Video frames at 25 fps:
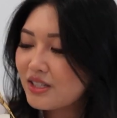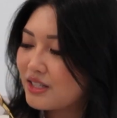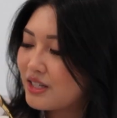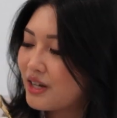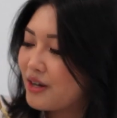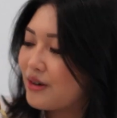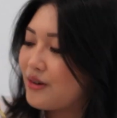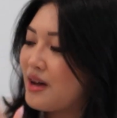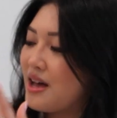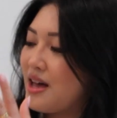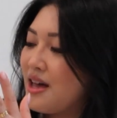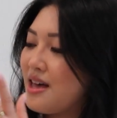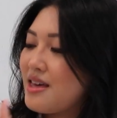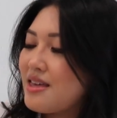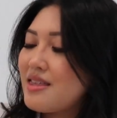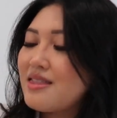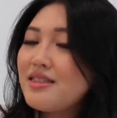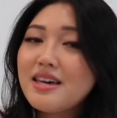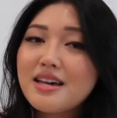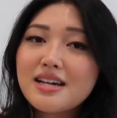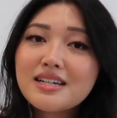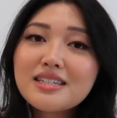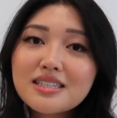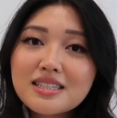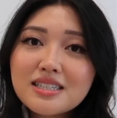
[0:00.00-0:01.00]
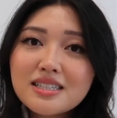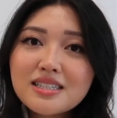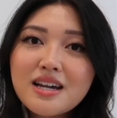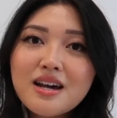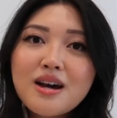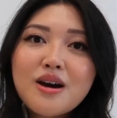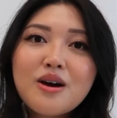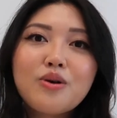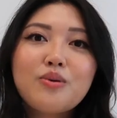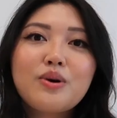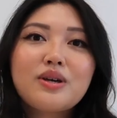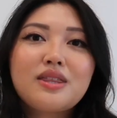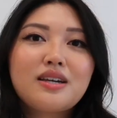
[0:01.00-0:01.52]
So this
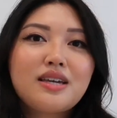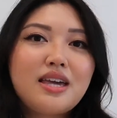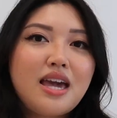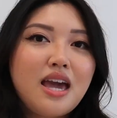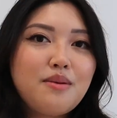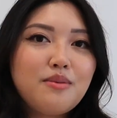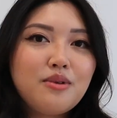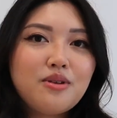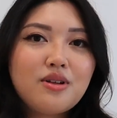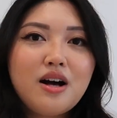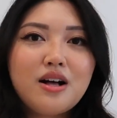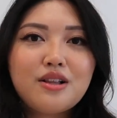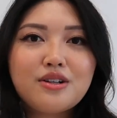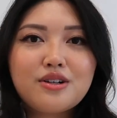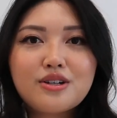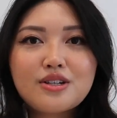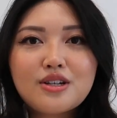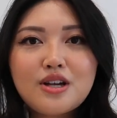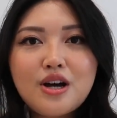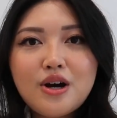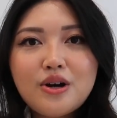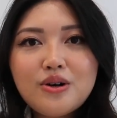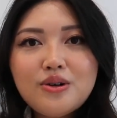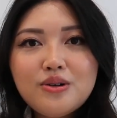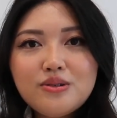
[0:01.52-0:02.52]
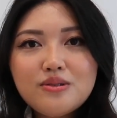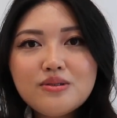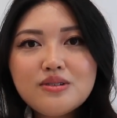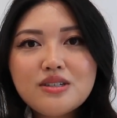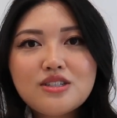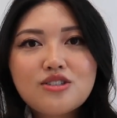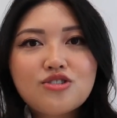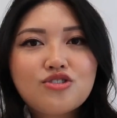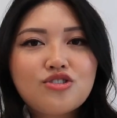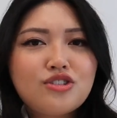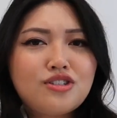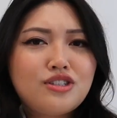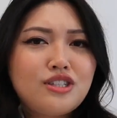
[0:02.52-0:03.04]
with a camel colored coat
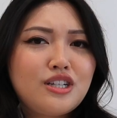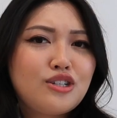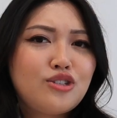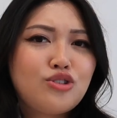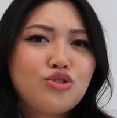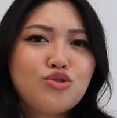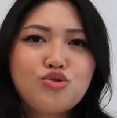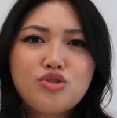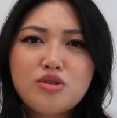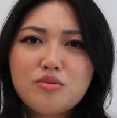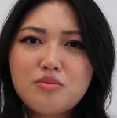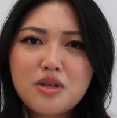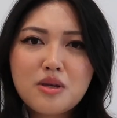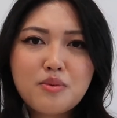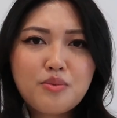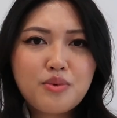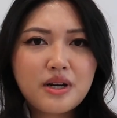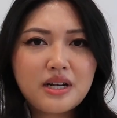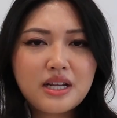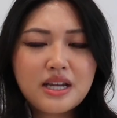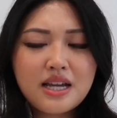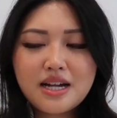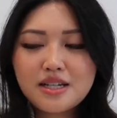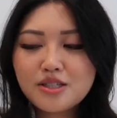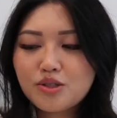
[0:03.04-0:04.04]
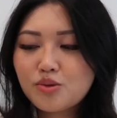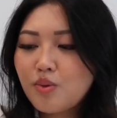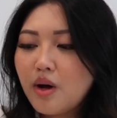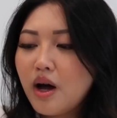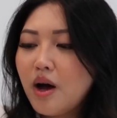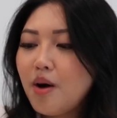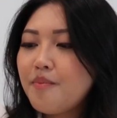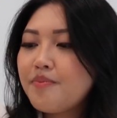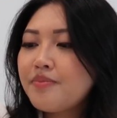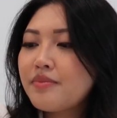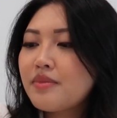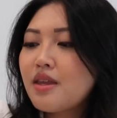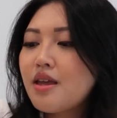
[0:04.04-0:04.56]
is just extremely pretty as
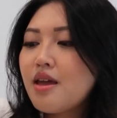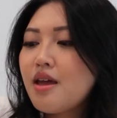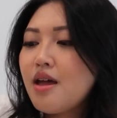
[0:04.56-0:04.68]
well.